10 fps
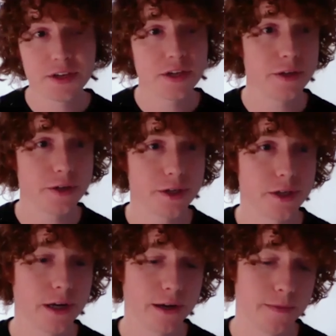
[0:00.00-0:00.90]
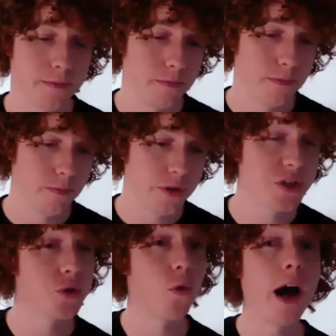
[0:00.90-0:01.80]
is, um, this
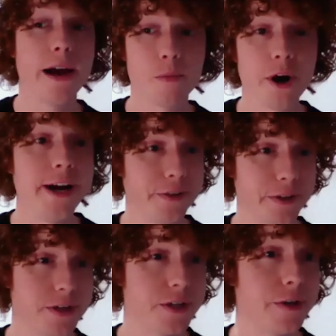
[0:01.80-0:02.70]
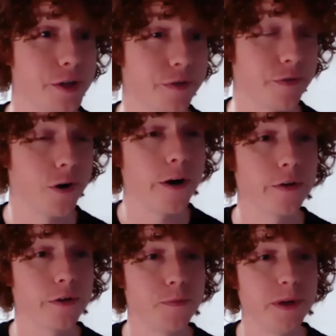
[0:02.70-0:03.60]
is why I'm writing this series of
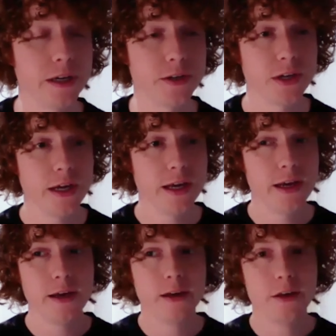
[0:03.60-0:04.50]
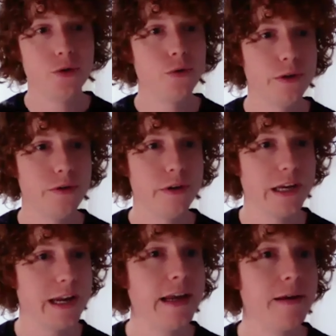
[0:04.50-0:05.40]
articles, because you would, in
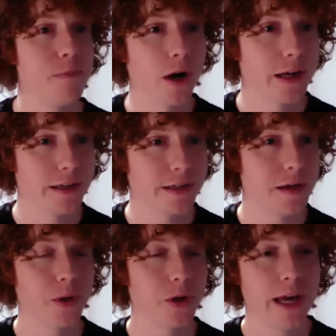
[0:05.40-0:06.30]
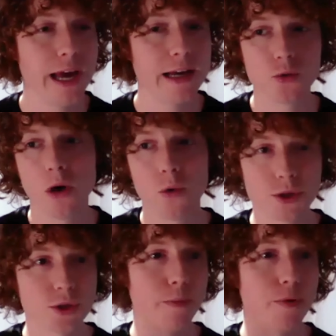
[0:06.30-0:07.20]
any market, typically ask, well,
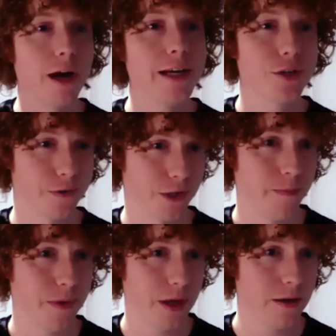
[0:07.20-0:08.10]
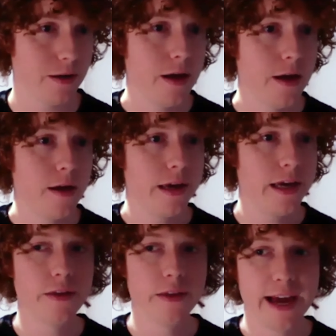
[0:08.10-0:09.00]
what's the price of something?
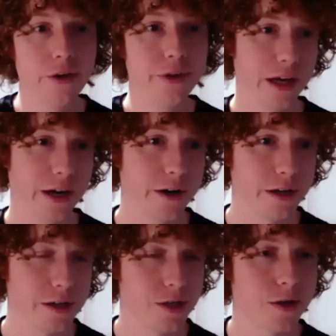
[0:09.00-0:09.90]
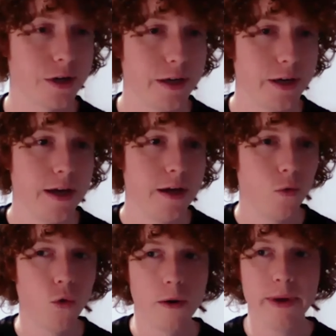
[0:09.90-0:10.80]
In the healthcare industry,
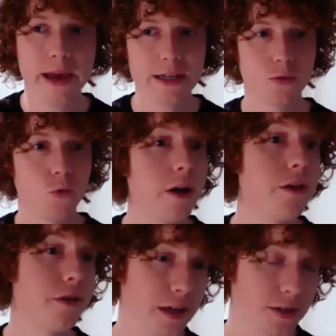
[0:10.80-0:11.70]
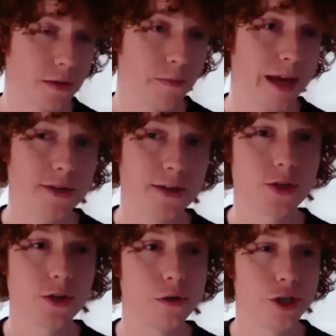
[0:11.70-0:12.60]
what makes, one of the things that makes it
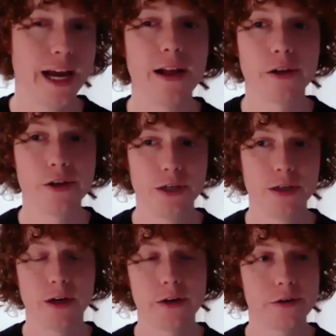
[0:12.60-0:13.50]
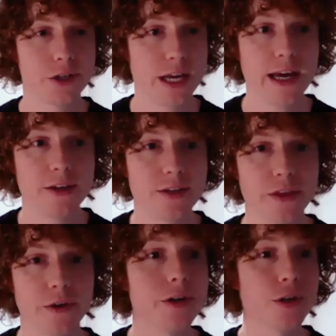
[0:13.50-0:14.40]
so challenging to understand is that
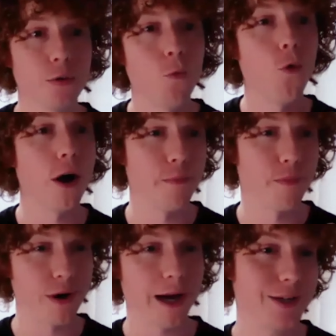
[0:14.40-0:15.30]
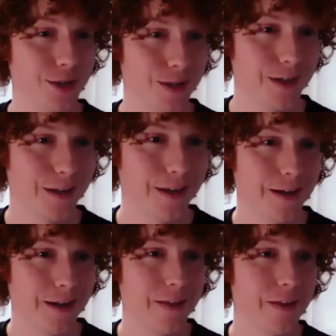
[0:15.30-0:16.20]
there isn't one price.
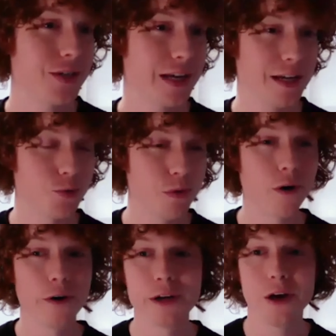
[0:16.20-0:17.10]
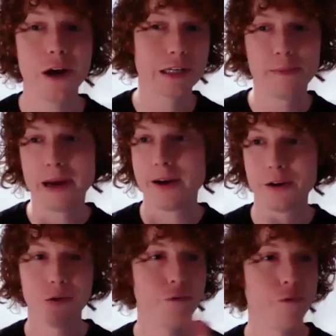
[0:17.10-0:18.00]
In this case, we've already talked about, you
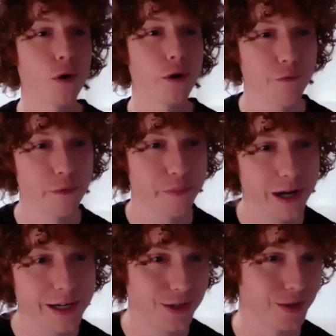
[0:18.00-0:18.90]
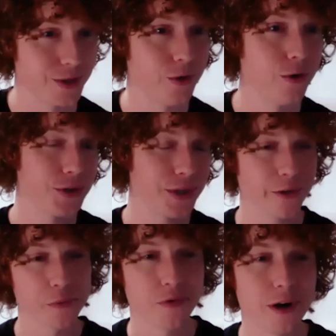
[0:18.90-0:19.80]
know, four different prices: the
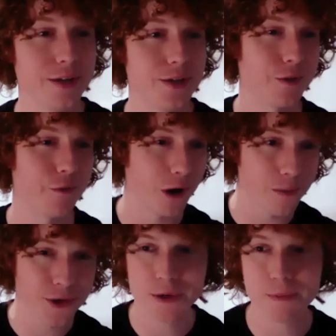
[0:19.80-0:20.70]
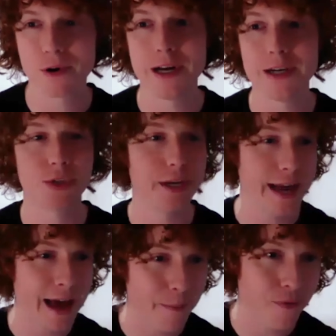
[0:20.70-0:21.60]
wholesaler price, the pharmacy price, the
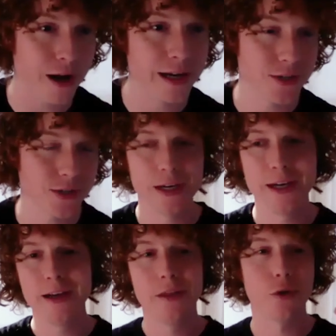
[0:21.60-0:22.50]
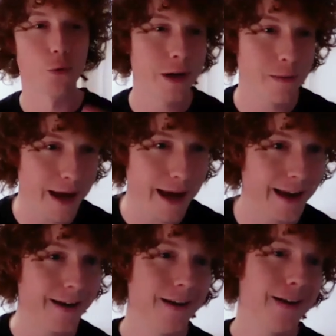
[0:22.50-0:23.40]
net price, the
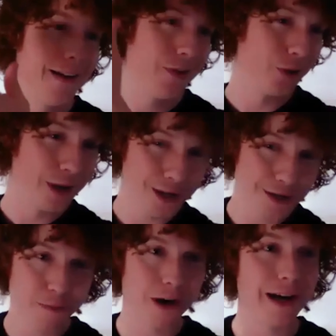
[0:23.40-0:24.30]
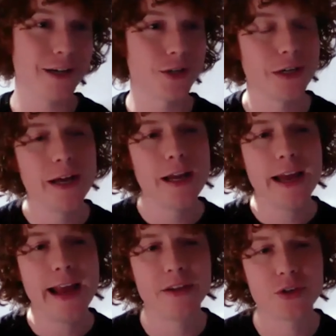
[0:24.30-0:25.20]
rebate, the list price.
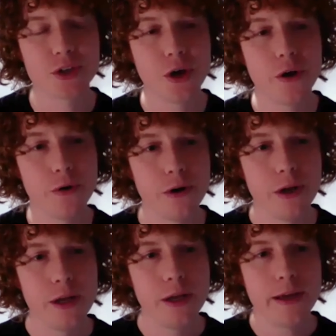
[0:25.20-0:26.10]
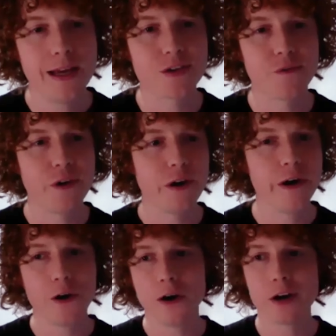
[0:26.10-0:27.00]
And so it's very
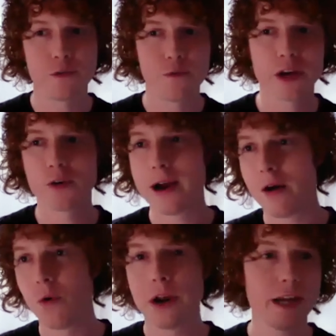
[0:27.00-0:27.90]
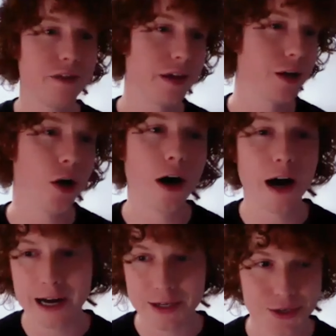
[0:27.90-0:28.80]
hard to figure out what anything
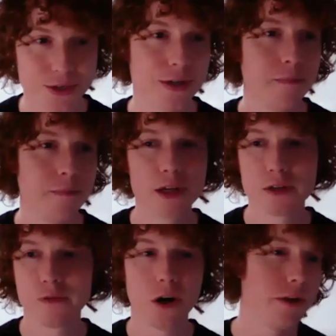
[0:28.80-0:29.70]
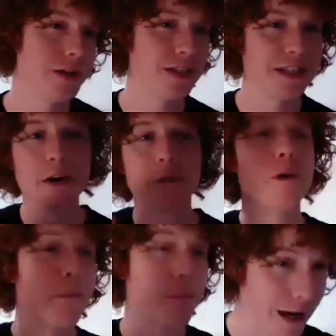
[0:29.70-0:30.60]
costs because of all these
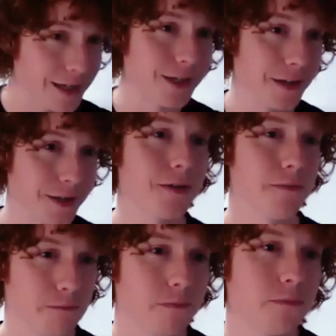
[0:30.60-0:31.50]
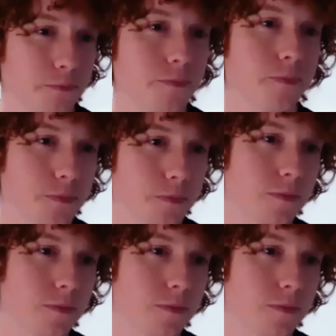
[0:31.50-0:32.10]
different prices. Mm-hmm.